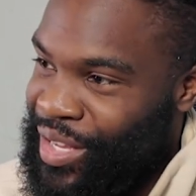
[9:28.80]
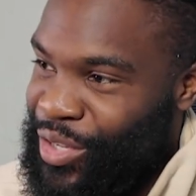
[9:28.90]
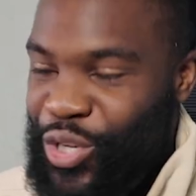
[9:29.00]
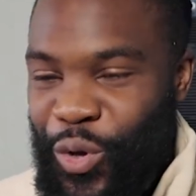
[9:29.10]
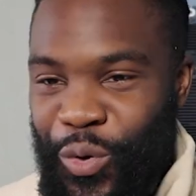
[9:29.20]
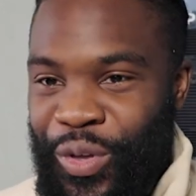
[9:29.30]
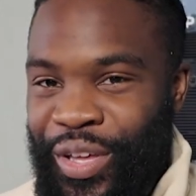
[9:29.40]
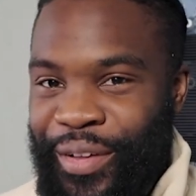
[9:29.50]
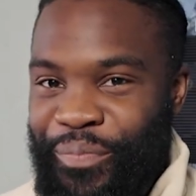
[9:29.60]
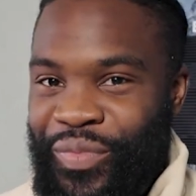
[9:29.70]
So,
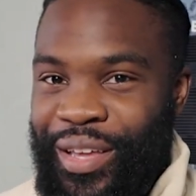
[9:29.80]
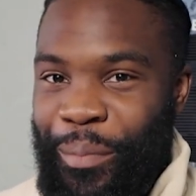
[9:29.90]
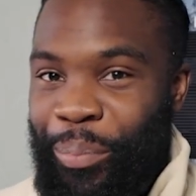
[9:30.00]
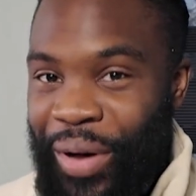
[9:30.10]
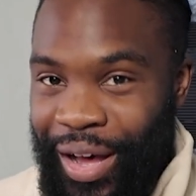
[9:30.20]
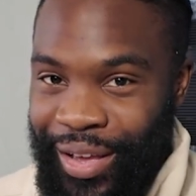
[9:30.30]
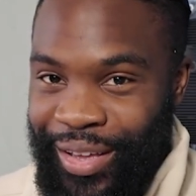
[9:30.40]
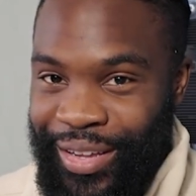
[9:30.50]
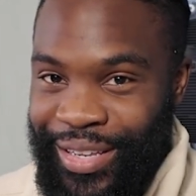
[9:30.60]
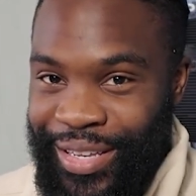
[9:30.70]
but
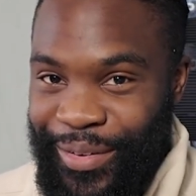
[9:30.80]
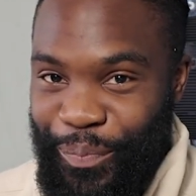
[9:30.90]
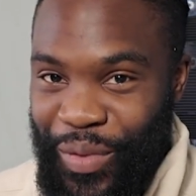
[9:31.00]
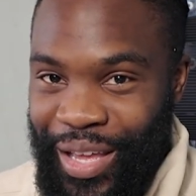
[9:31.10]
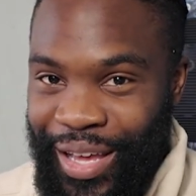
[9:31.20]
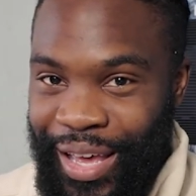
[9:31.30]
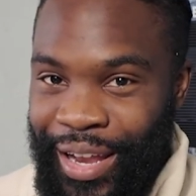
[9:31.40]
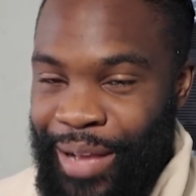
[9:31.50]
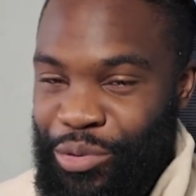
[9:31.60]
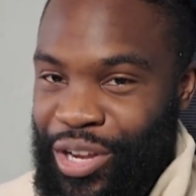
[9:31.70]

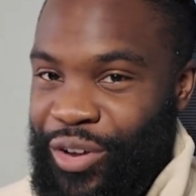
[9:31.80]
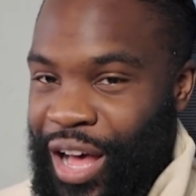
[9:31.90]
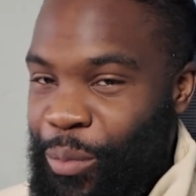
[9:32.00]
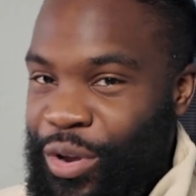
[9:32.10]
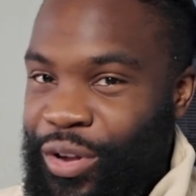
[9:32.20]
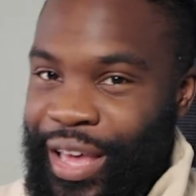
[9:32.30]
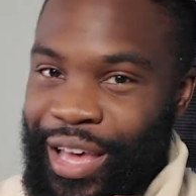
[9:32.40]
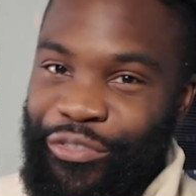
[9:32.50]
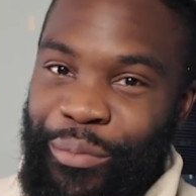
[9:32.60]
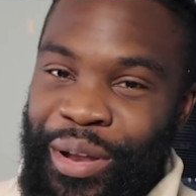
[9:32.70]
again, I want to look at
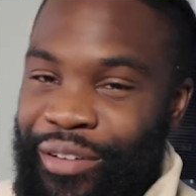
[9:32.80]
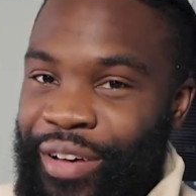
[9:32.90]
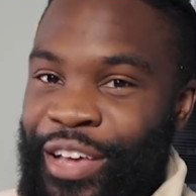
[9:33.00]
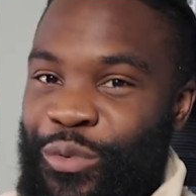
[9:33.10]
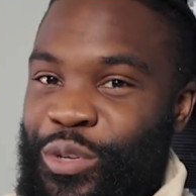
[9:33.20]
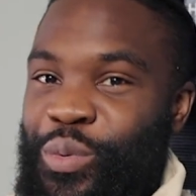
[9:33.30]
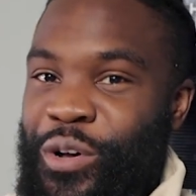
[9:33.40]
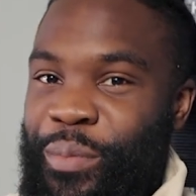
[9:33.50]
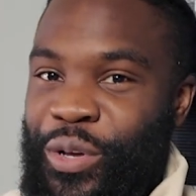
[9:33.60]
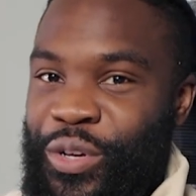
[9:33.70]
it from another angle as
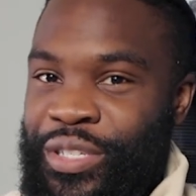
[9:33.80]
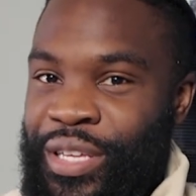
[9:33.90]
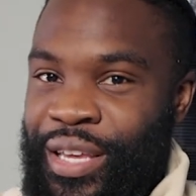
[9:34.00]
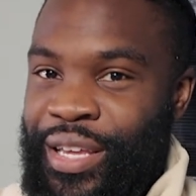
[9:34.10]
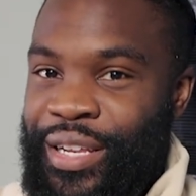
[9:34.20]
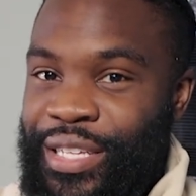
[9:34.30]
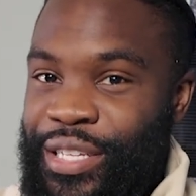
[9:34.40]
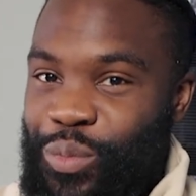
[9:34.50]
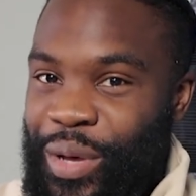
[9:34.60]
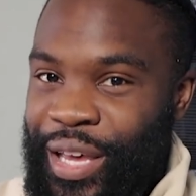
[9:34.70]
well, because this
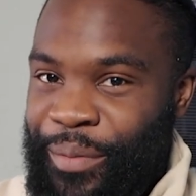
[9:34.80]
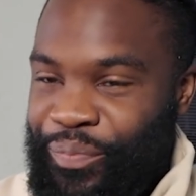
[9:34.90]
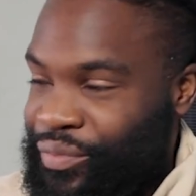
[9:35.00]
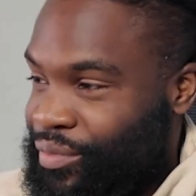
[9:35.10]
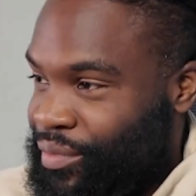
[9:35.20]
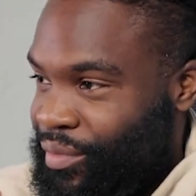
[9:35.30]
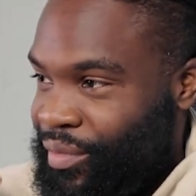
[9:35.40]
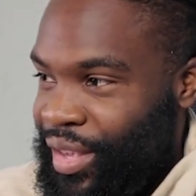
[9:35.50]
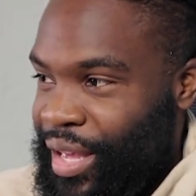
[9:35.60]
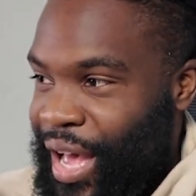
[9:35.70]
is where,
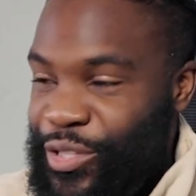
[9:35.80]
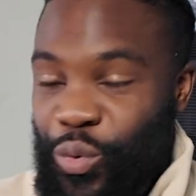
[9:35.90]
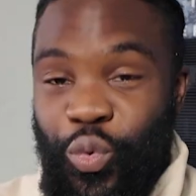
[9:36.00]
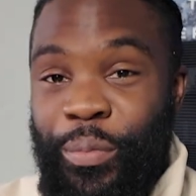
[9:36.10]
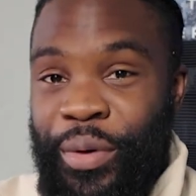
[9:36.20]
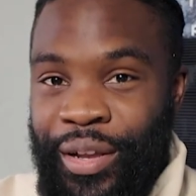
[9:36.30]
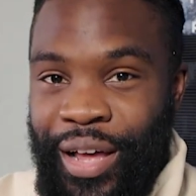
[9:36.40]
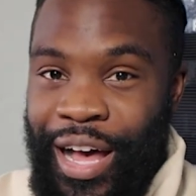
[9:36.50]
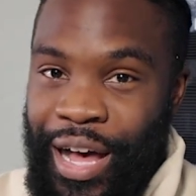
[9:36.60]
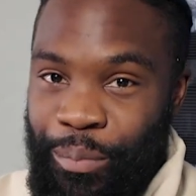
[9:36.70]
as the woman,
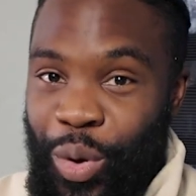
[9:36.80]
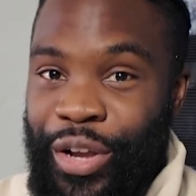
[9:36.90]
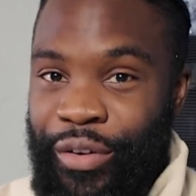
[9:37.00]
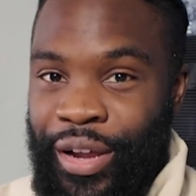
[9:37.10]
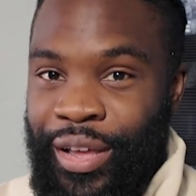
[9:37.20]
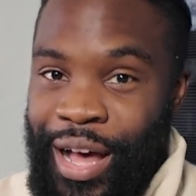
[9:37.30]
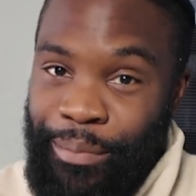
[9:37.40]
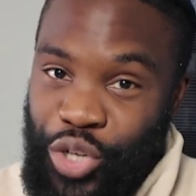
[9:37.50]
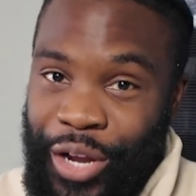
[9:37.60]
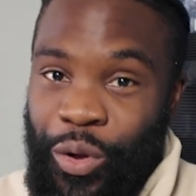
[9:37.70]
I'm
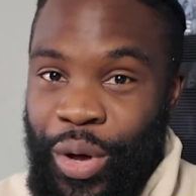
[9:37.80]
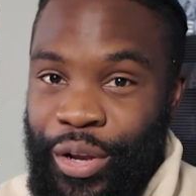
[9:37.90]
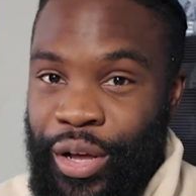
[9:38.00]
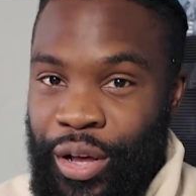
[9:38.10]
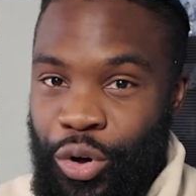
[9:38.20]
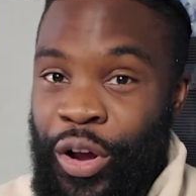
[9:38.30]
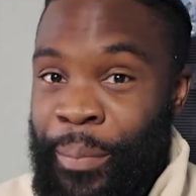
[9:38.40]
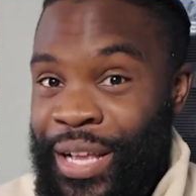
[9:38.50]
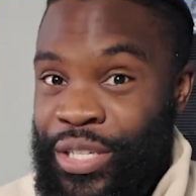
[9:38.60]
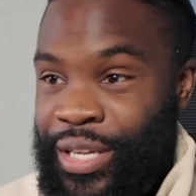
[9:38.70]
trying to wonder or
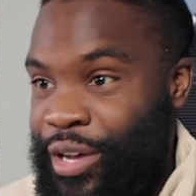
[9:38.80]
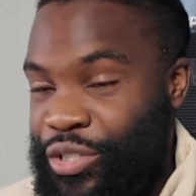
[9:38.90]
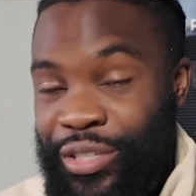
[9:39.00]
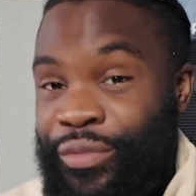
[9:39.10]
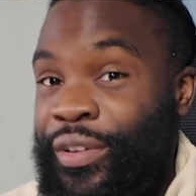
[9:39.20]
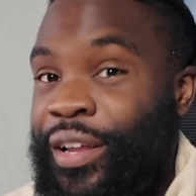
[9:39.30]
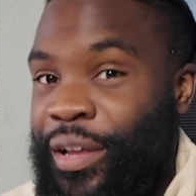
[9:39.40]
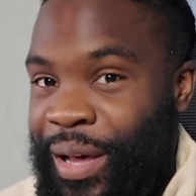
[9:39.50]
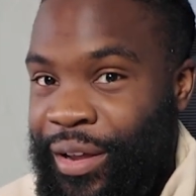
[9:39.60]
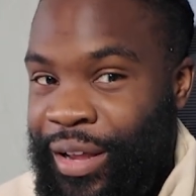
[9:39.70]
imagine how she's feeling
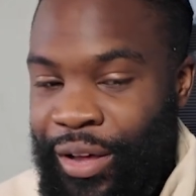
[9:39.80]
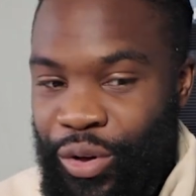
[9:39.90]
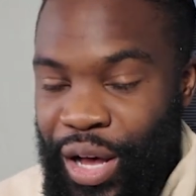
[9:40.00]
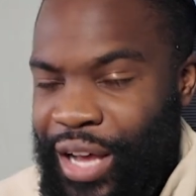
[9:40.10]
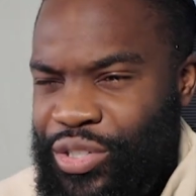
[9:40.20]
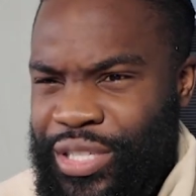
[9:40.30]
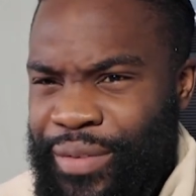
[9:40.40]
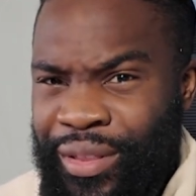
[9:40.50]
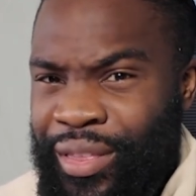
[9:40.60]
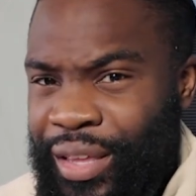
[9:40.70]
about that, or how she's
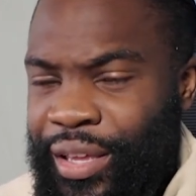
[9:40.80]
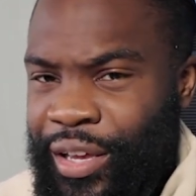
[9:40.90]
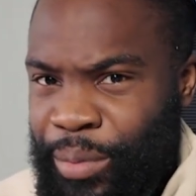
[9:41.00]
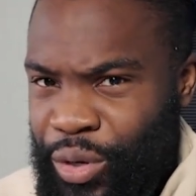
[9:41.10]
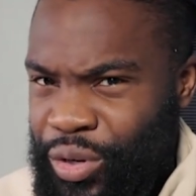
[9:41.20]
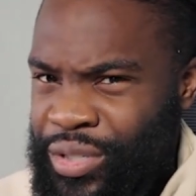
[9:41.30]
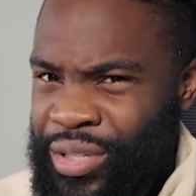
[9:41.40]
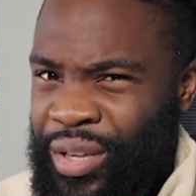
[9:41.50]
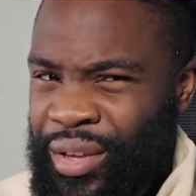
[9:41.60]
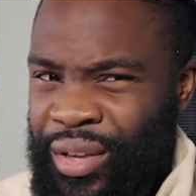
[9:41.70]
even thinking, because